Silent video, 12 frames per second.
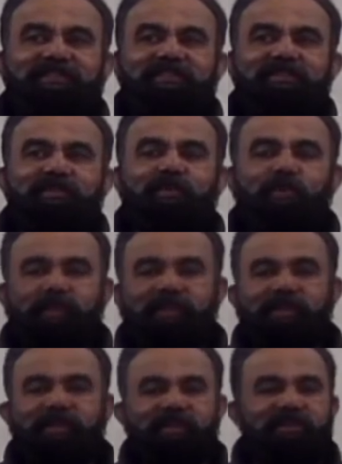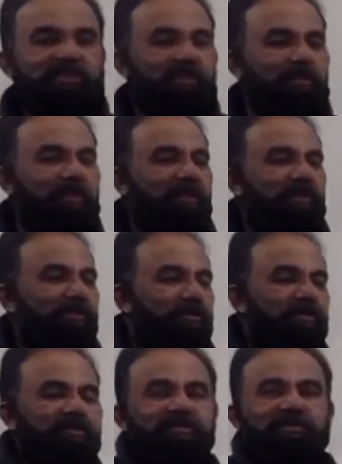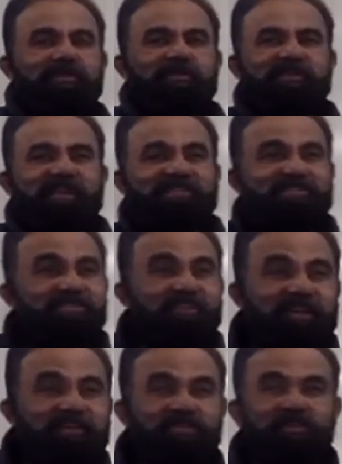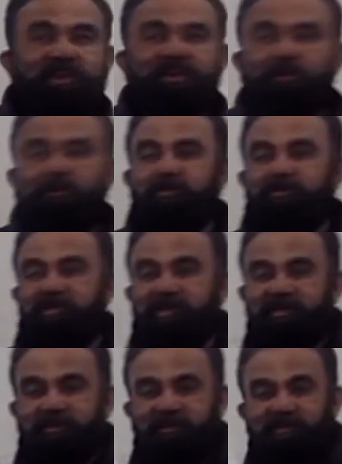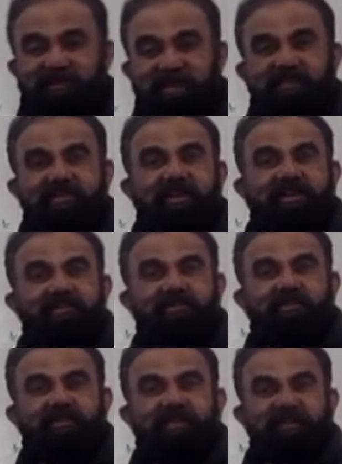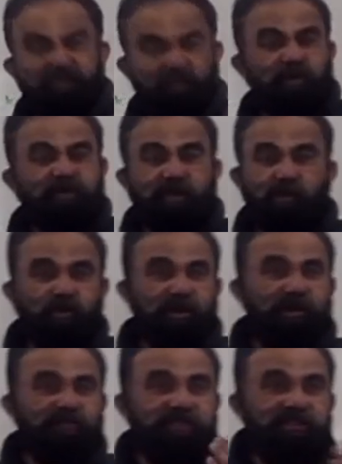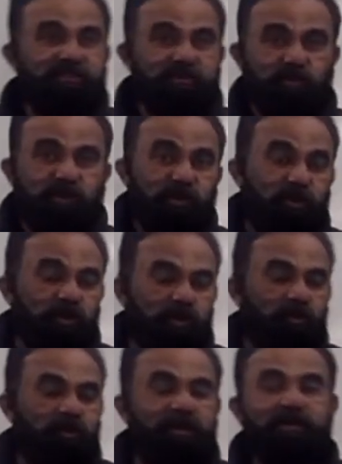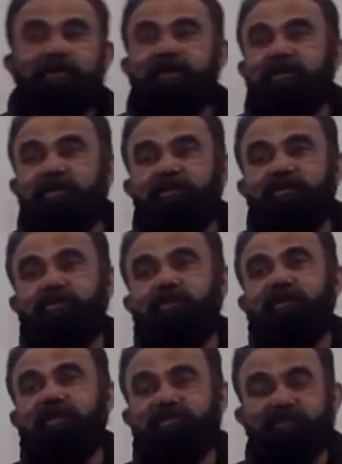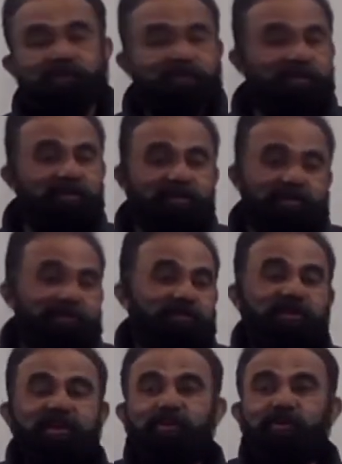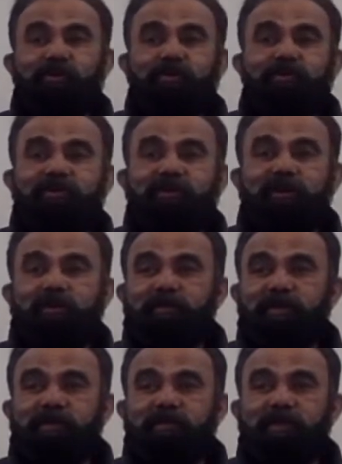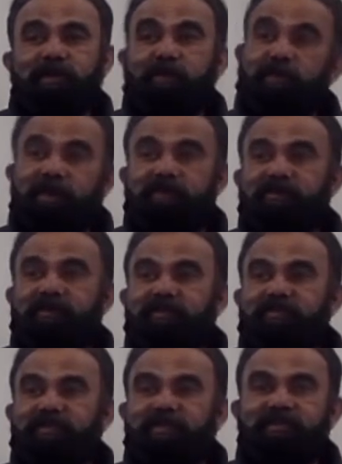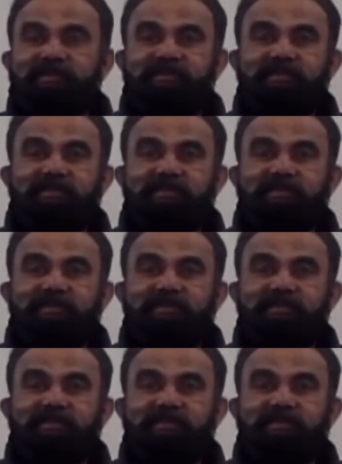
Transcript: So when they initially made all those transistorized radios and flashlights and all that, more than one of these is required. So they said radio operated by a battery of cells.